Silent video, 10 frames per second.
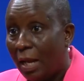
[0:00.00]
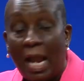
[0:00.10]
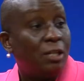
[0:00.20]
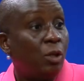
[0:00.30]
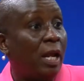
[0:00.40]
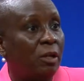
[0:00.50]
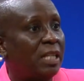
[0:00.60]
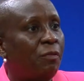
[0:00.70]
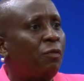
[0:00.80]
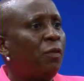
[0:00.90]
And so, because
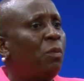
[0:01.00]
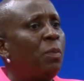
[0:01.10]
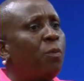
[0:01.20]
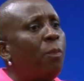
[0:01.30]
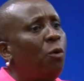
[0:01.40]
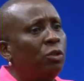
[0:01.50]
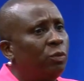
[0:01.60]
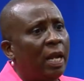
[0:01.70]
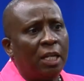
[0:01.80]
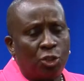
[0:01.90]
everything we propose,
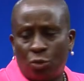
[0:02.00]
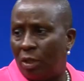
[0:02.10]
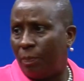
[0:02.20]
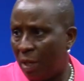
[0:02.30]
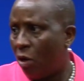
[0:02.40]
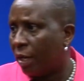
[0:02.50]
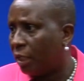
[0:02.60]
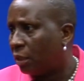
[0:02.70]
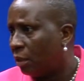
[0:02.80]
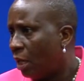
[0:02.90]
really, truly, be
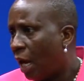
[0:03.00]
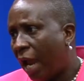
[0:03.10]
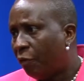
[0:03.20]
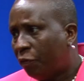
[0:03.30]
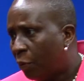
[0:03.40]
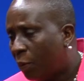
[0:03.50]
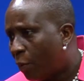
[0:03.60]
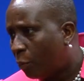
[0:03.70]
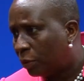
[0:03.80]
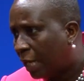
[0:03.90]
honest, everything we
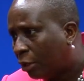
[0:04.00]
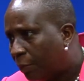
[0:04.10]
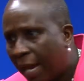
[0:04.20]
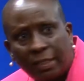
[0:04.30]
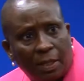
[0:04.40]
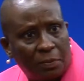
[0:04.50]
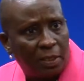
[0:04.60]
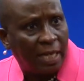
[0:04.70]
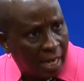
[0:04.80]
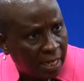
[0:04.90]
propose cannot be
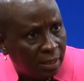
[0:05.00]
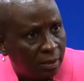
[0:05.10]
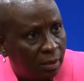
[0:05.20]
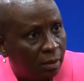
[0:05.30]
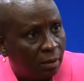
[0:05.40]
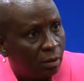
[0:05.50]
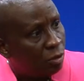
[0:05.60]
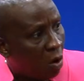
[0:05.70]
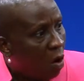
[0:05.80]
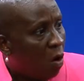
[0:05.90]
accepted, can it?
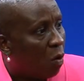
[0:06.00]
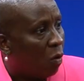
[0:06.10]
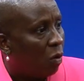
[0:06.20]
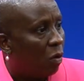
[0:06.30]
No.